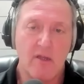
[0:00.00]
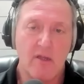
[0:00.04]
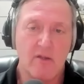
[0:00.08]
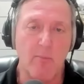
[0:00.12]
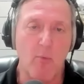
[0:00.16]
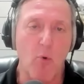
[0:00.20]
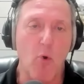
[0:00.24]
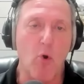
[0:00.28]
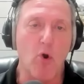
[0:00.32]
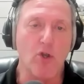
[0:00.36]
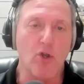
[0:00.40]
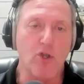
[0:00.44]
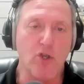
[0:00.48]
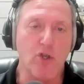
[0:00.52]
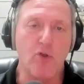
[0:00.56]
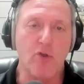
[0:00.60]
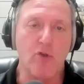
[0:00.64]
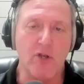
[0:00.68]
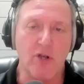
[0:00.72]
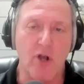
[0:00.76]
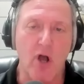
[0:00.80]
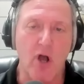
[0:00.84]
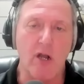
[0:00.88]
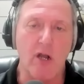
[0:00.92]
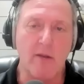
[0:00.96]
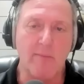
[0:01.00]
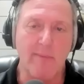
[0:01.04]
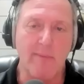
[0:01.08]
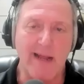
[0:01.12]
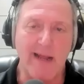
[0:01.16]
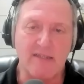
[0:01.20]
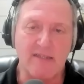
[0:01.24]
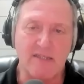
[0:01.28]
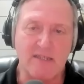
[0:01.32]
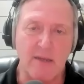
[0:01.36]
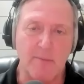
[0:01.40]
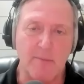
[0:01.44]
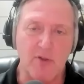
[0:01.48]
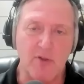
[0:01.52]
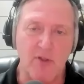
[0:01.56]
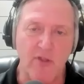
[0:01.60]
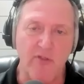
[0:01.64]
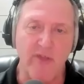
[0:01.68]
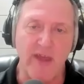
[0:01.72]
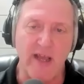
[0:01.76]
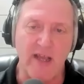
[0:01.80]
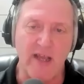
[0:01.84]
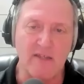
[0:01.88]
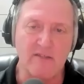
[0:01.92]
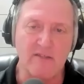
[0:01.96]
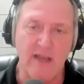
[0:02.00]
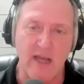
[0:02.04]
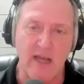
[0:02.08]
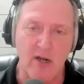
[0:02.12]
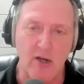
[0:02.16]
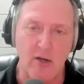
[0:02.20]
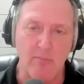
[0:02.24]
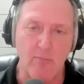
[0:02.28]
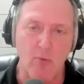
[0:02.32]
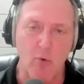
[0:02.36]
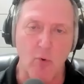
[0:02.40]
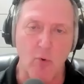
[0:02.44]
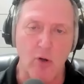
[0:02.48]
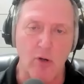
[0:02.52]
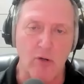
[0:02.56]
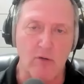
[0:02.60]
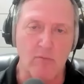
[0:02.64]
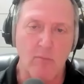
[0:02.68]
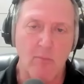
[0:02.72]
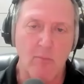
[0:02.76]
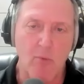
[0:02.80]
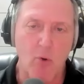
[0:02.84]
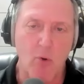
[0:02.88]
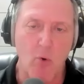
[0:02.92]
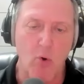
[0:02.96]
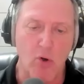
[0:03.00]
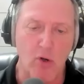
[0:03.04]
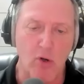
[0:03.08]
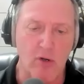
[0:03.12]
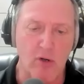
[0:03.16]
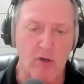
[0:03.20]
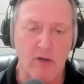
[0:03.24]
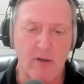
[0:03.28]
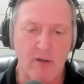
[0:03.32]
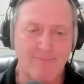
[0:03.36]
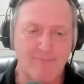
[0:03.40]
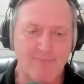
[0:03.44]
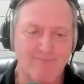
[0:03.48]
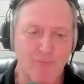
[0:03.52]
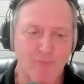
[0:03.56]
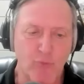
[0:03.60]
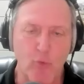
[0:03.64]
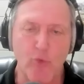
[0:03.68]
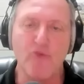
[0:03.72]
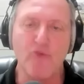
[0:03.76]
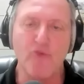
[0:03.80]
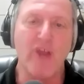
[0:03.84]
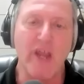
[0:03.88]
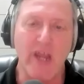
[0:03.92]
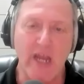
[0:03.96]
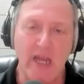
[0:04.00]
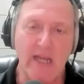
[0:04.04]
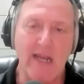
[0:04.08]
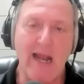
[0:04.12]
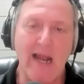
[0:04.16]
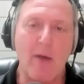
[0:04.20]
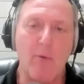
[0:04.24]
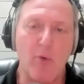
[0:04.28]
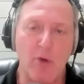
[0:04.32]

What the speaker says: The more you can automate some of the things that are more routine,